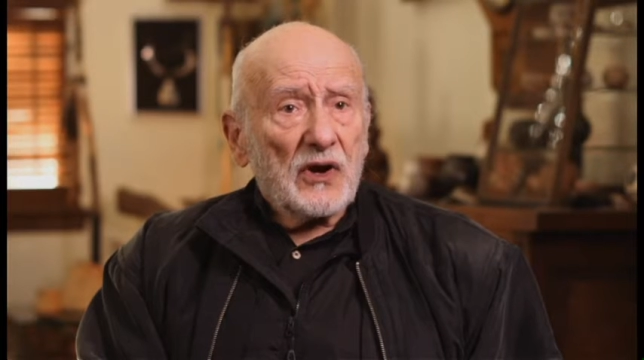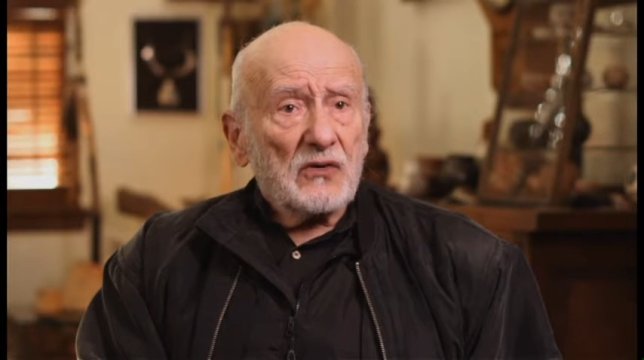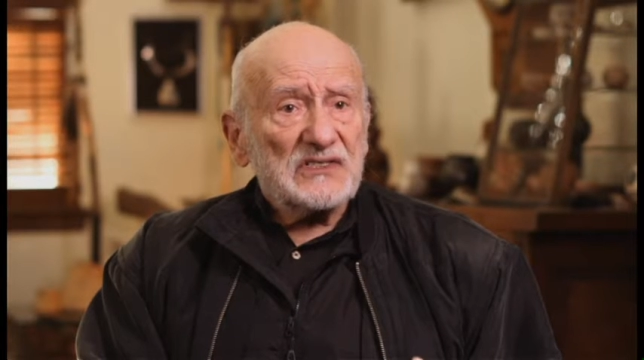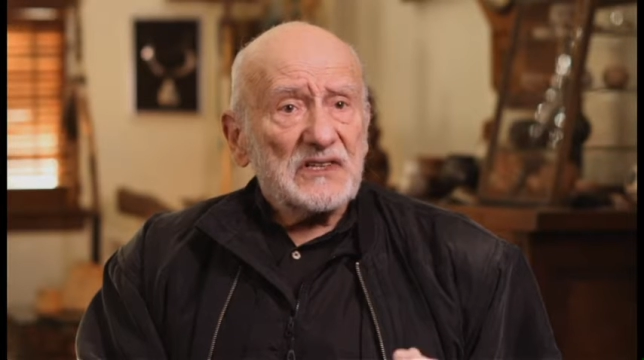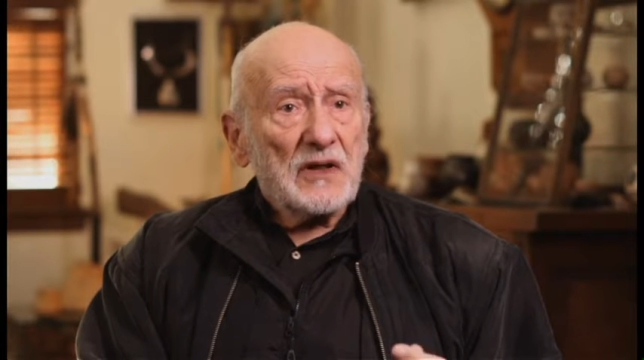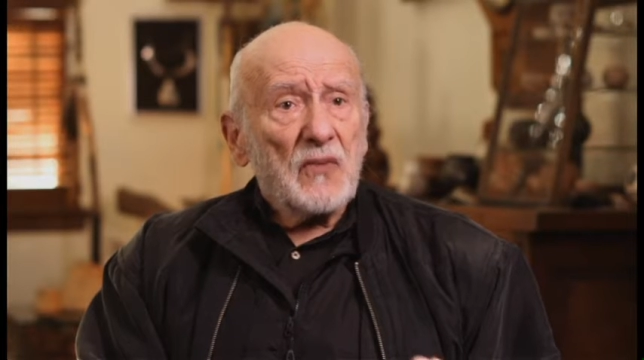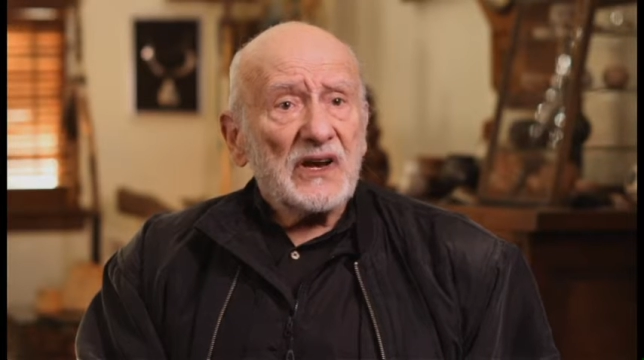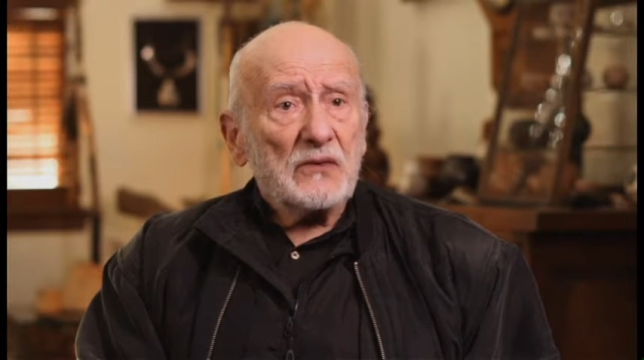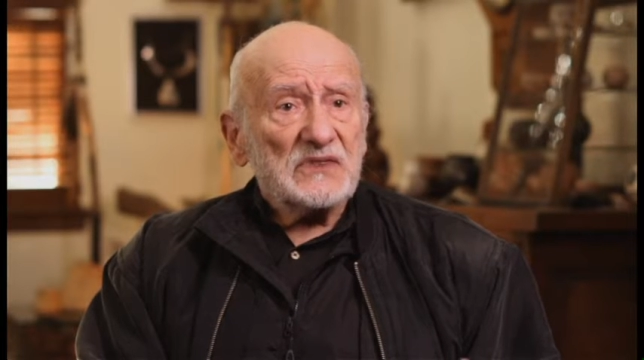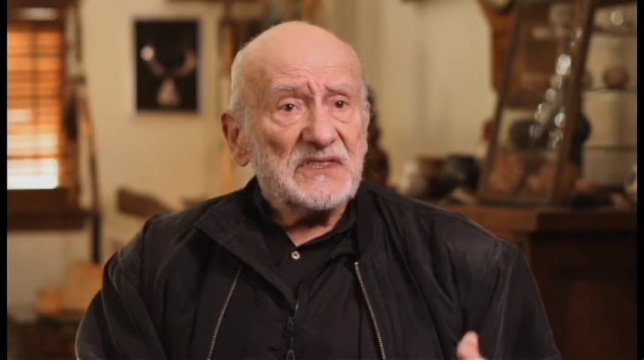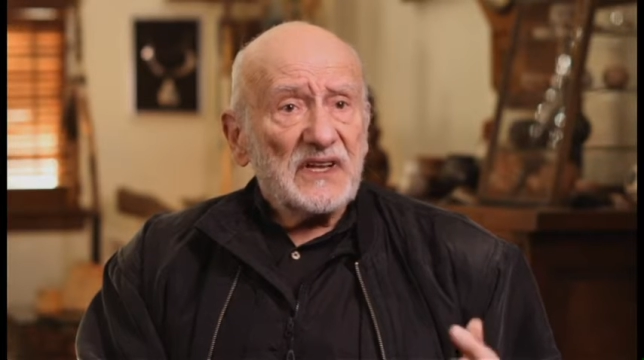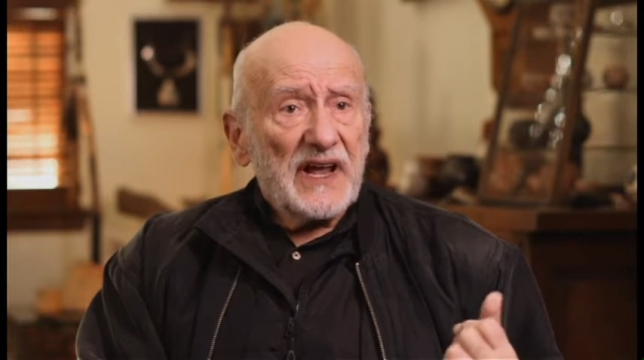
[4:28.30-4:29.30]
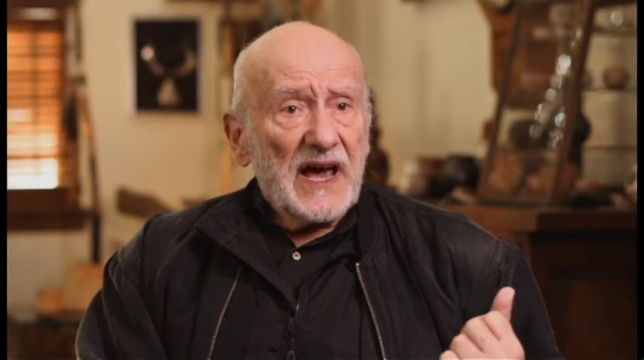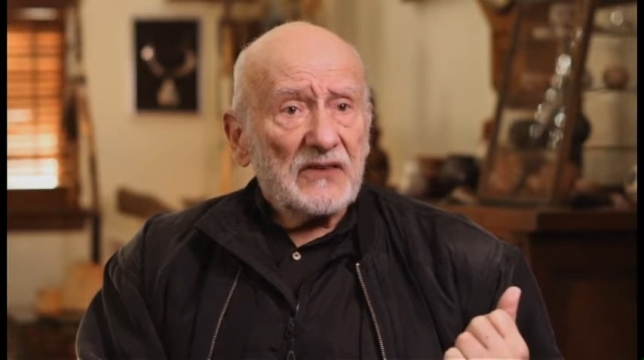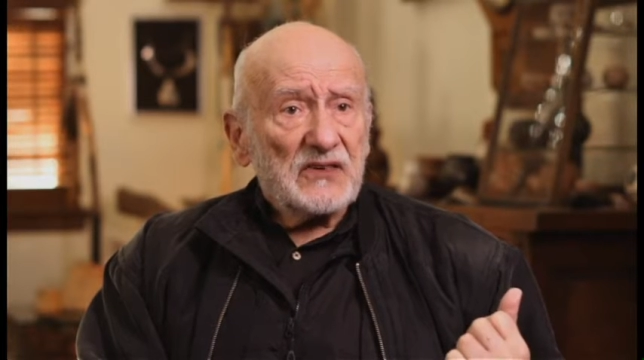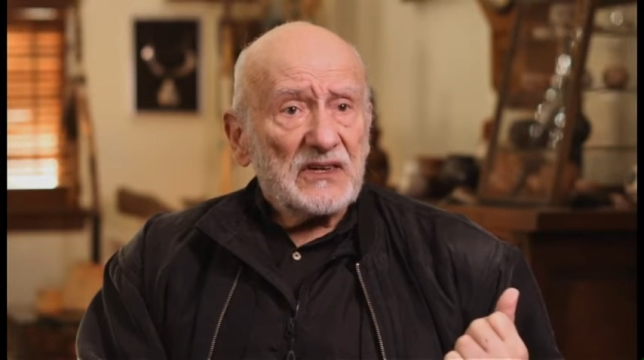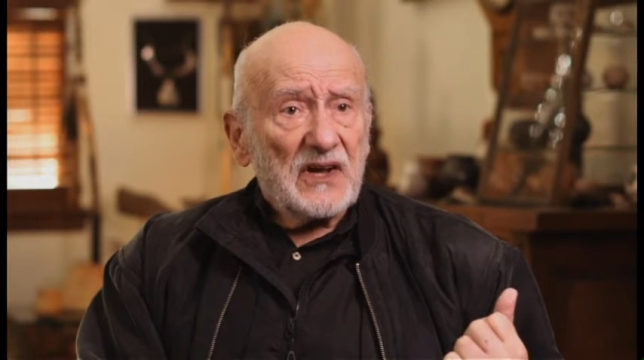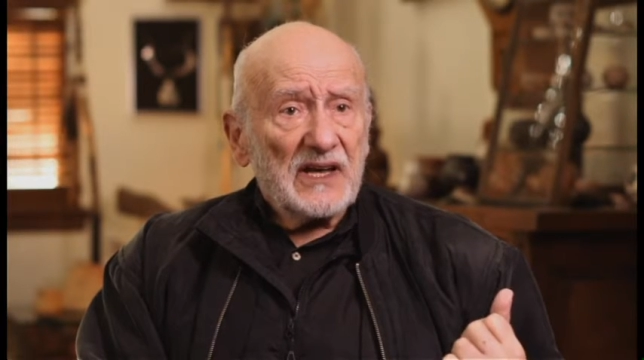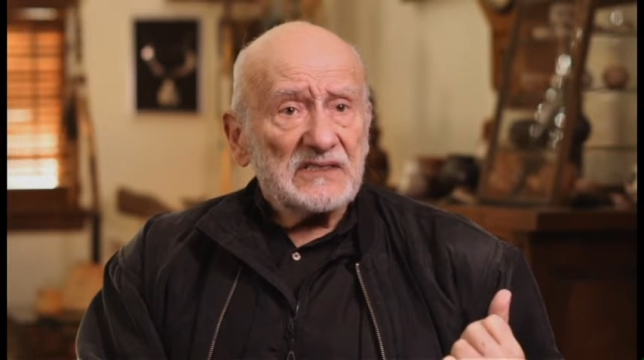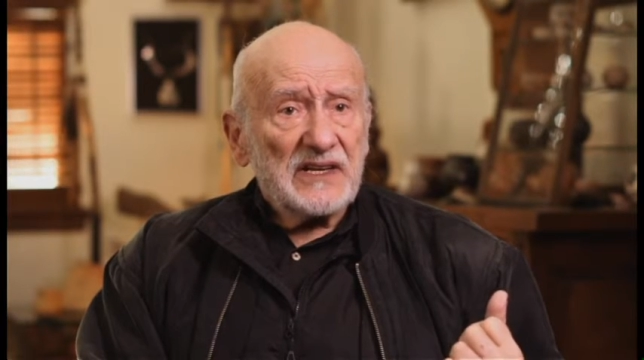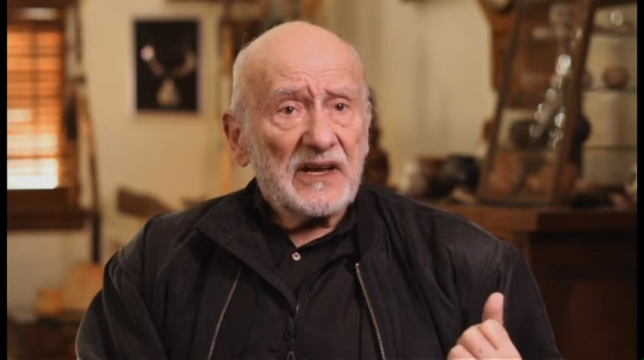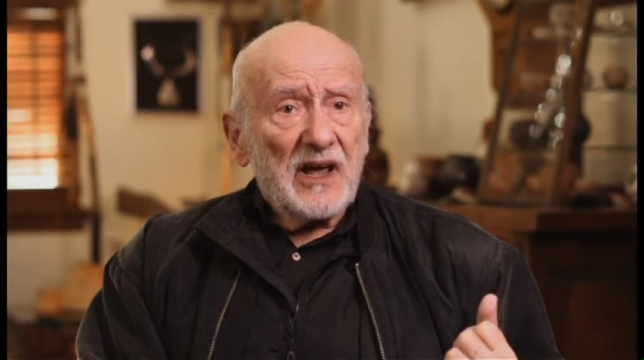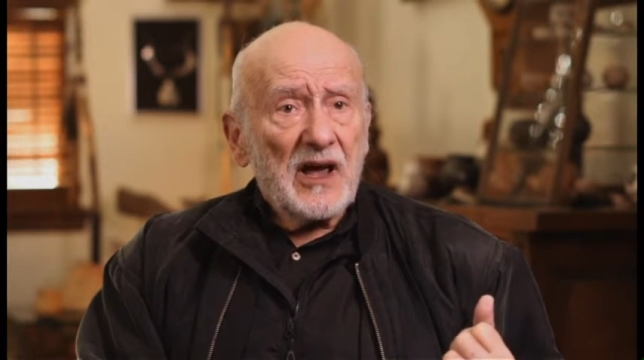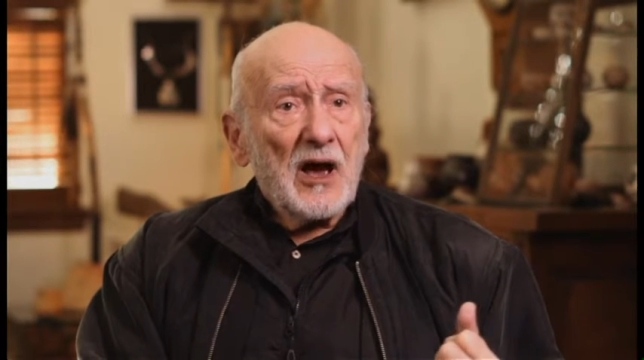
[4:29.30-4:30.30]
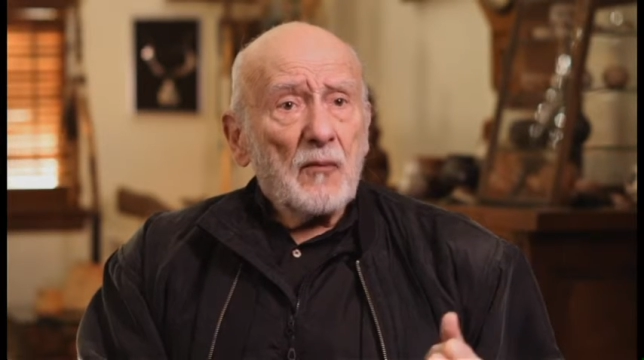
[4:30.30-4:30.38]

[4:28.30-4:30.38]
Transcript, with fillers: work because the money was in the advertising,